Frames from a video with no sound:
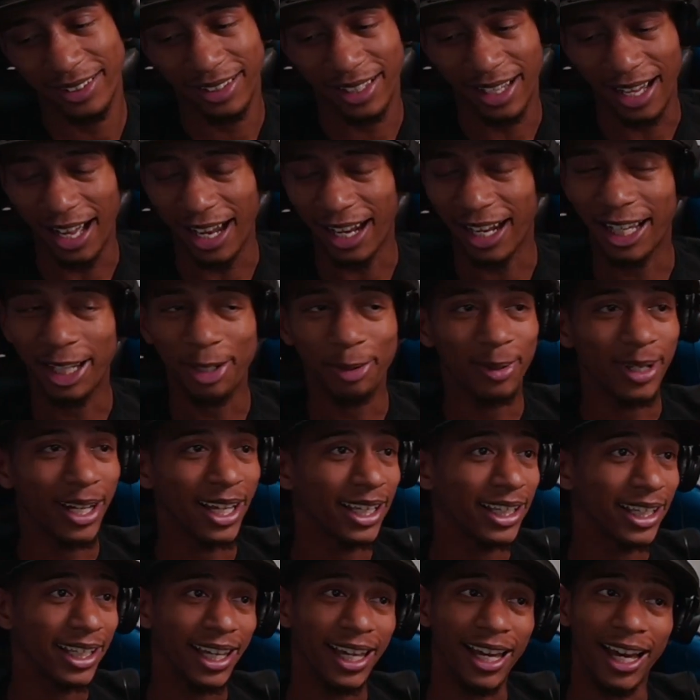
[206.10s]
I like when I
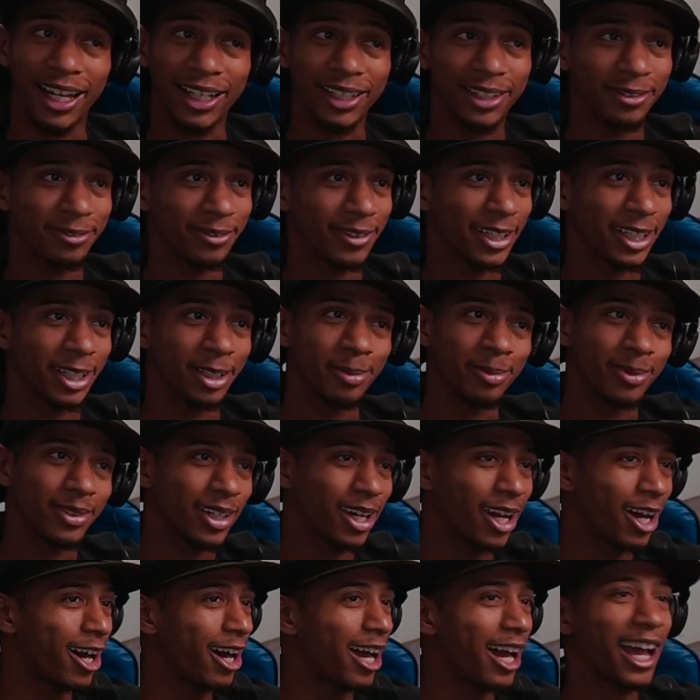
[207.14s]
get activated, bro.
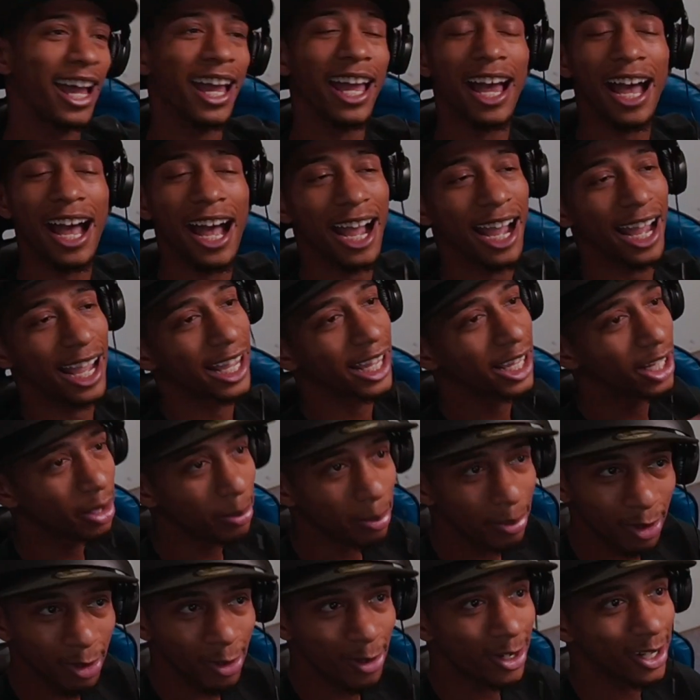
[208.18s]
I hit a
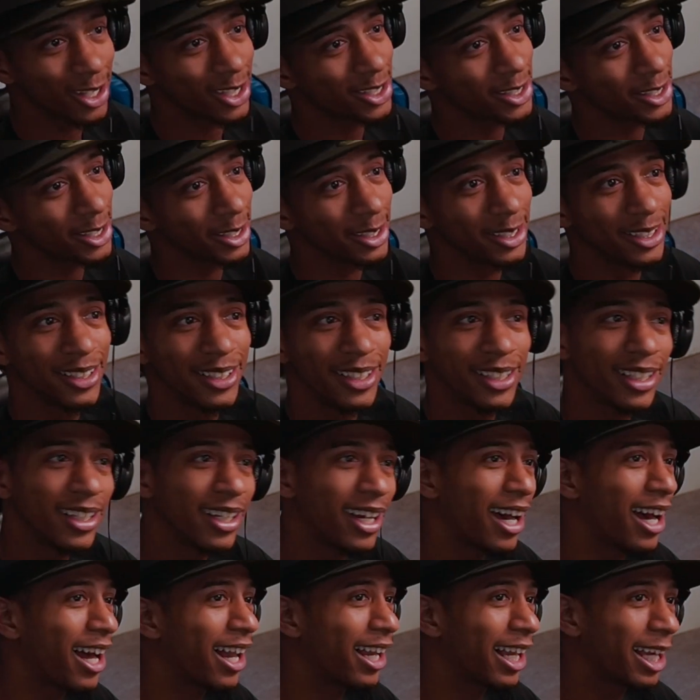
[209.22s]
boring chick.
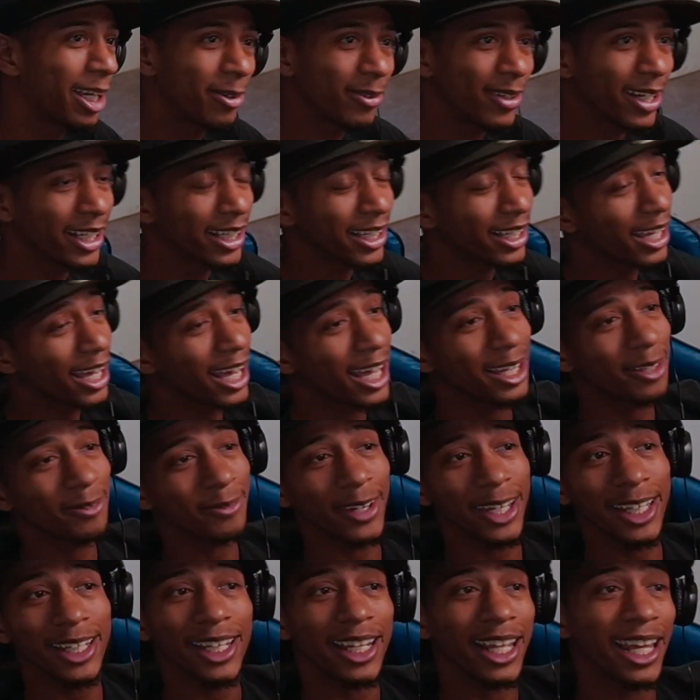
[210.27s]
I like when I get
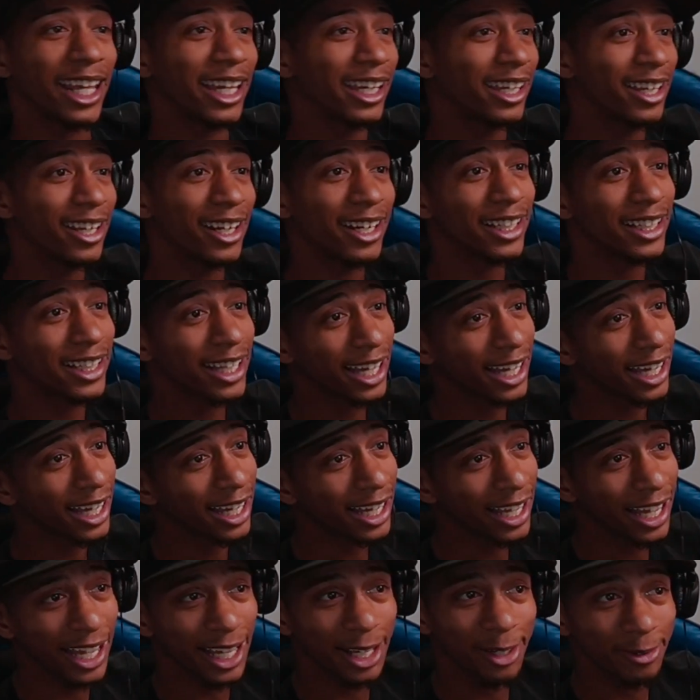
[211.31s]
activated and none of
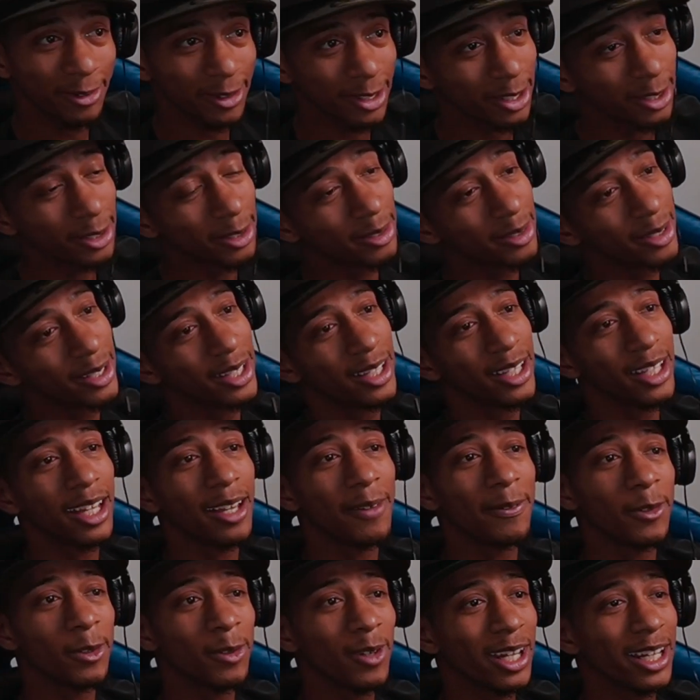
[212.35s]
y'all ain't real.
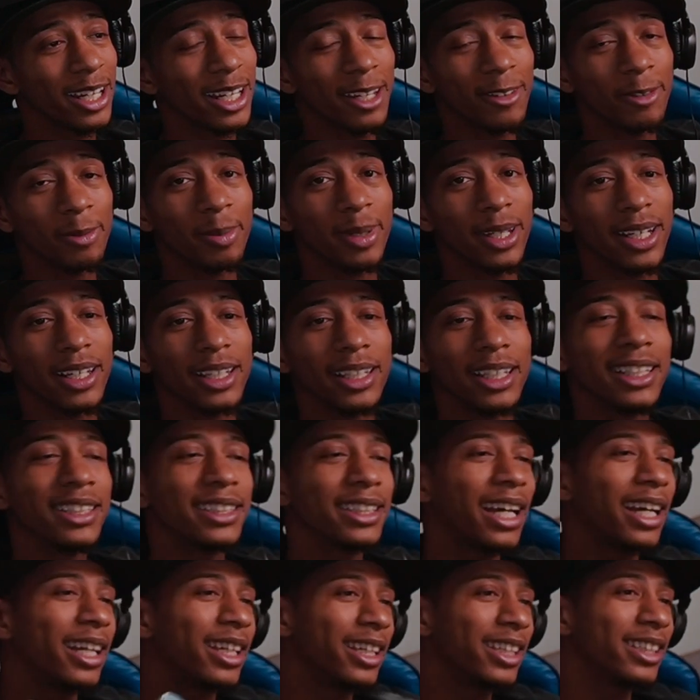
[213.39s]
If you ain't never been this
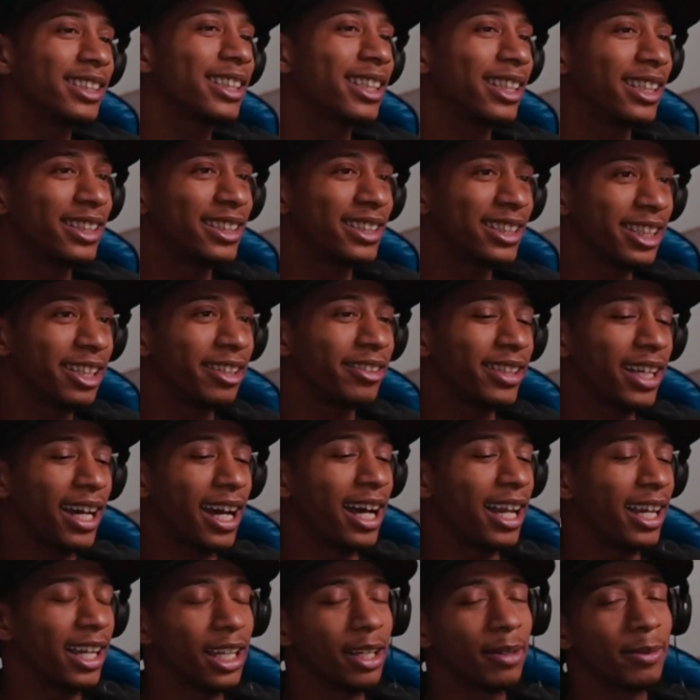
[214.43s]
can tell
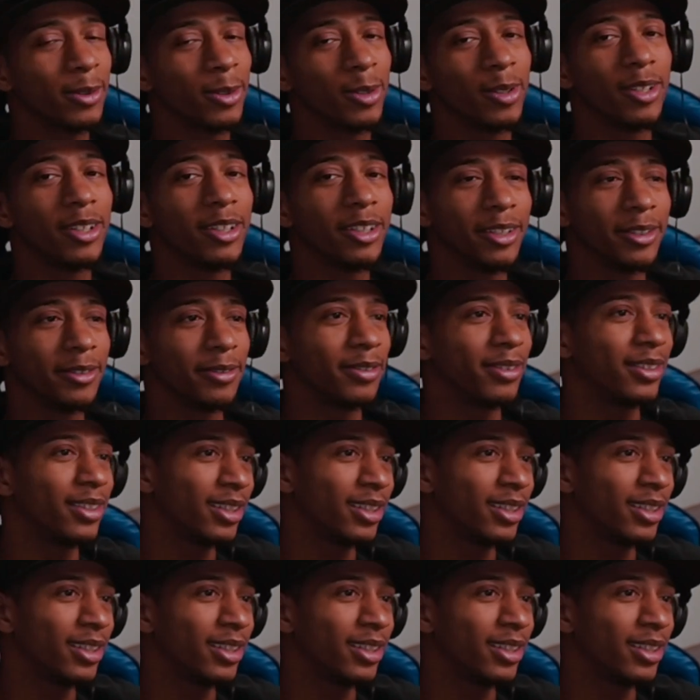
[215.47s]
y'all level of.